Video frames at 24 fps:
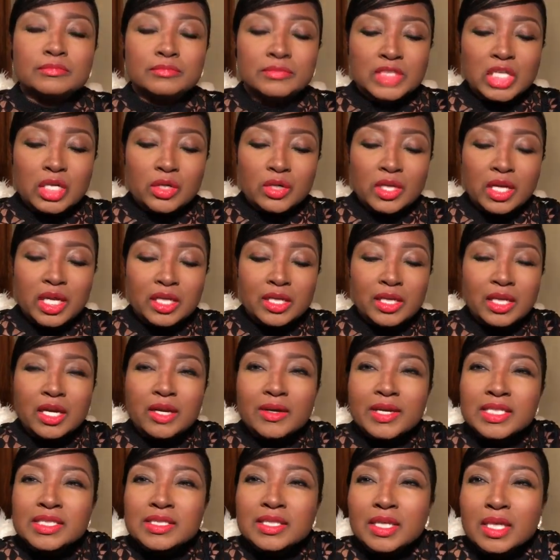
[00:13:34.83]
okay, now
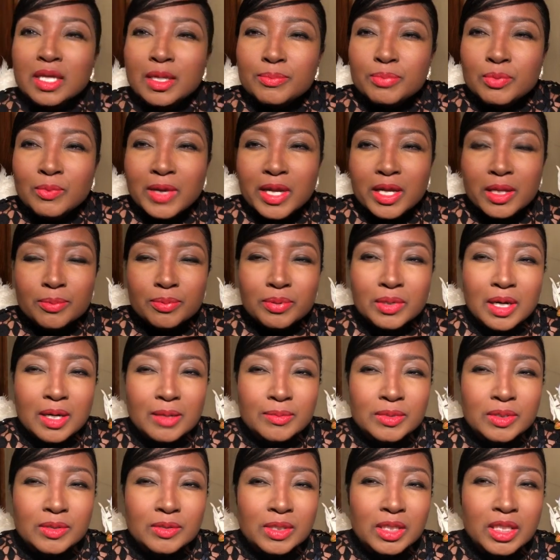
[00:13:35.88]
I see why I
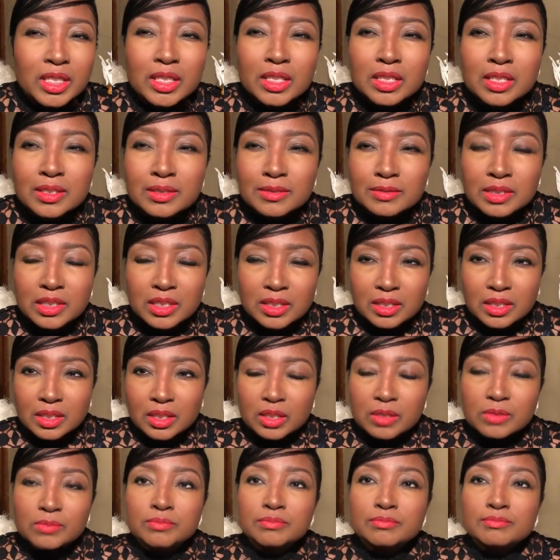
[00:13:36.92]
probably didn't
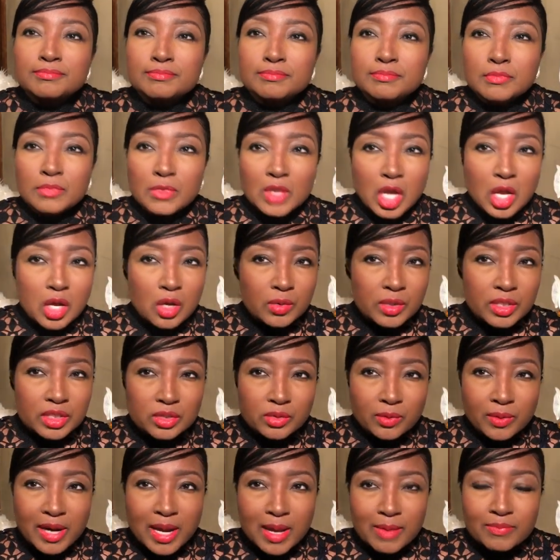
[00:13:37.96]
always
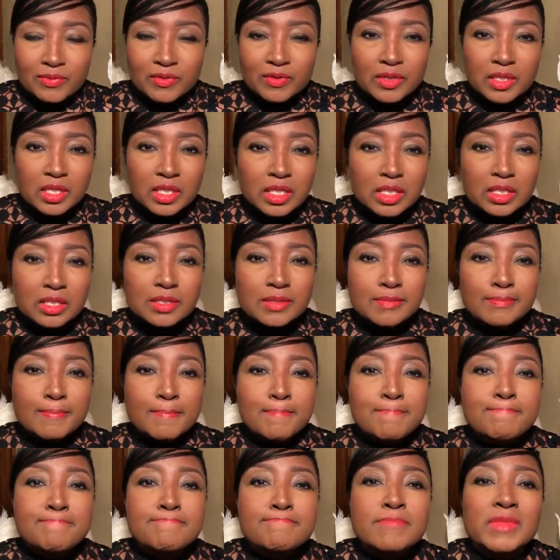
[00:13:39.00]
grab for this.
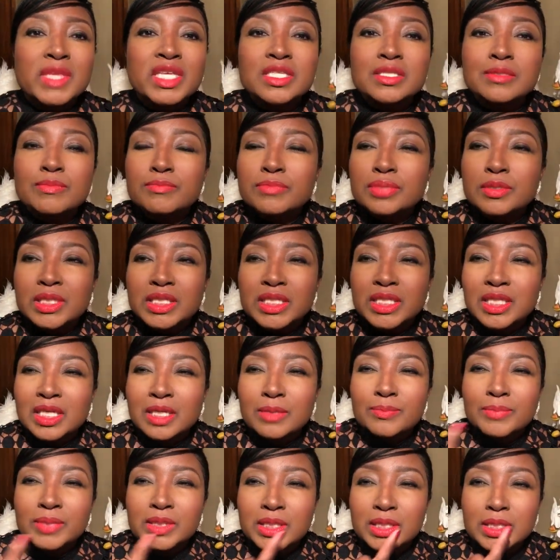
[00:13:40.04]
It
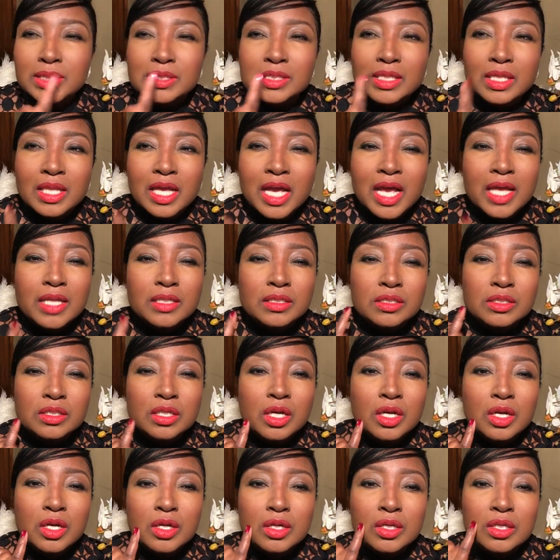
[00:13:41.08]
bleeds a lot.
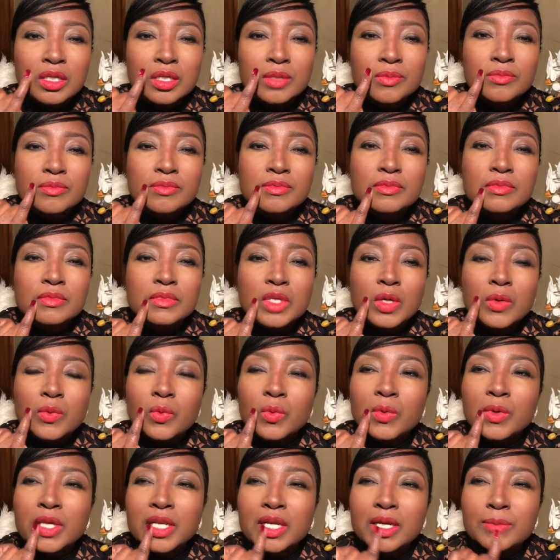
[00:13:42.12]
So
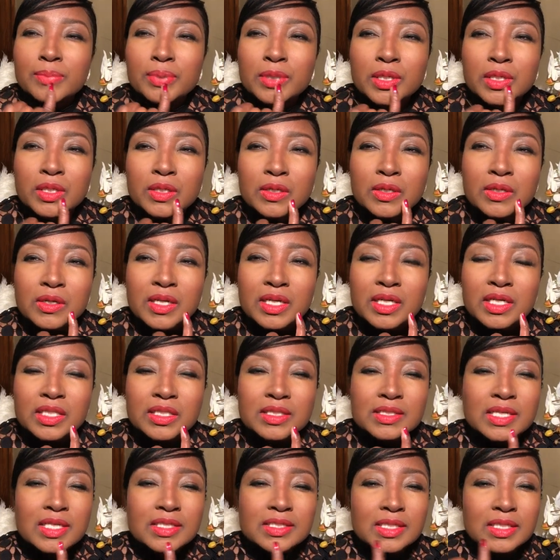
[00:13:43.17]
when I put it on, it
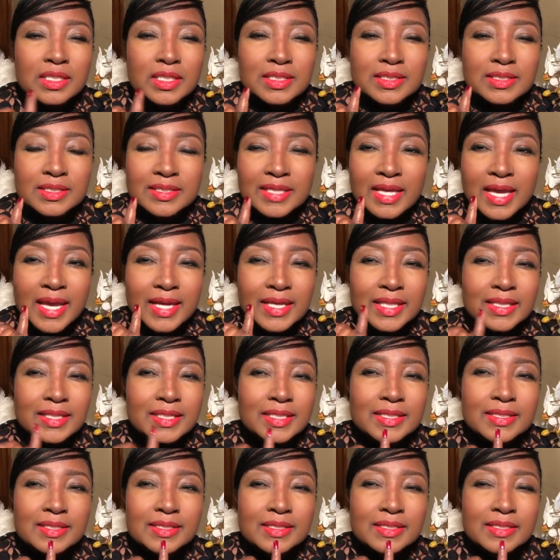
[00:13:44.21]
doesn't exactly
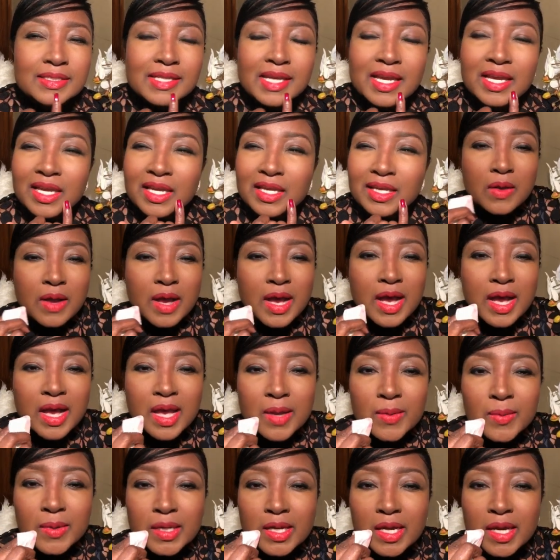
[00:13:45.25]
stay. I
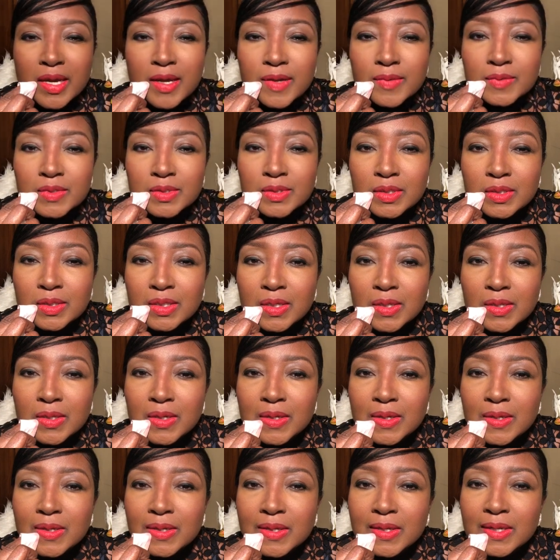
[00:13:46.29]
would have to go
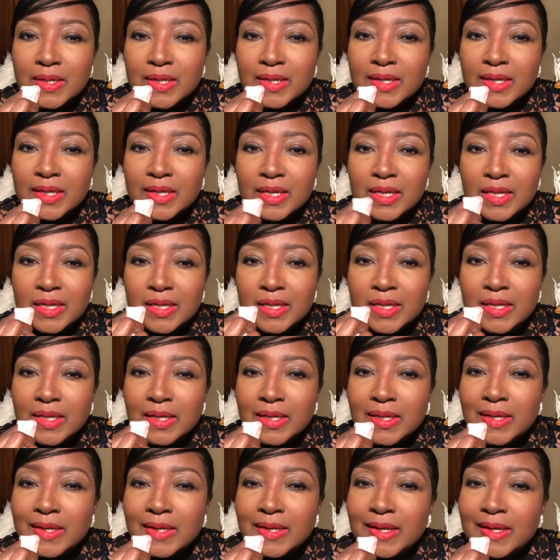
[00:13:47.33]
and
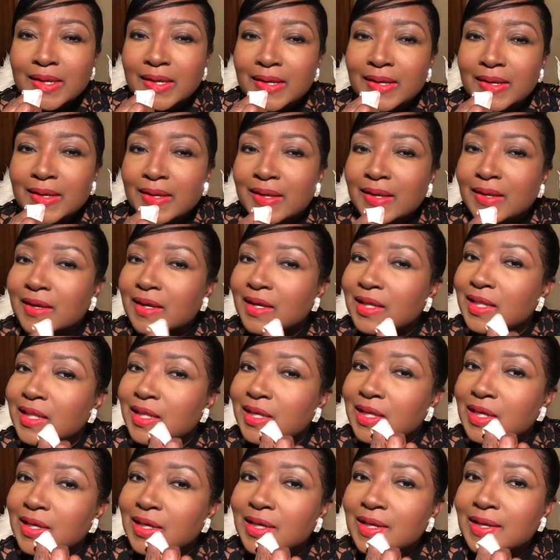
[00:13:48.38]

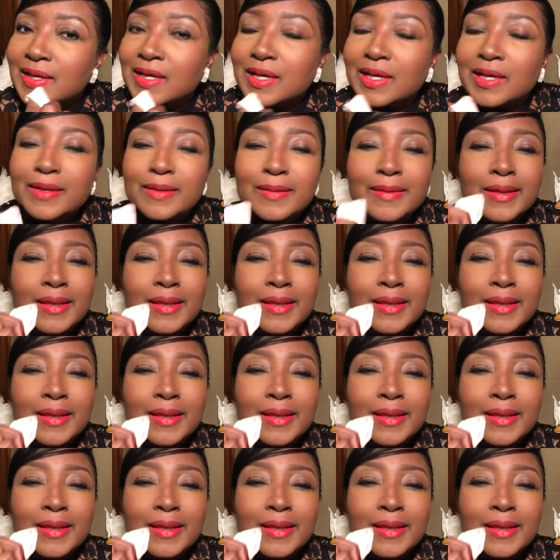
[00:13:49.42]
clean it up.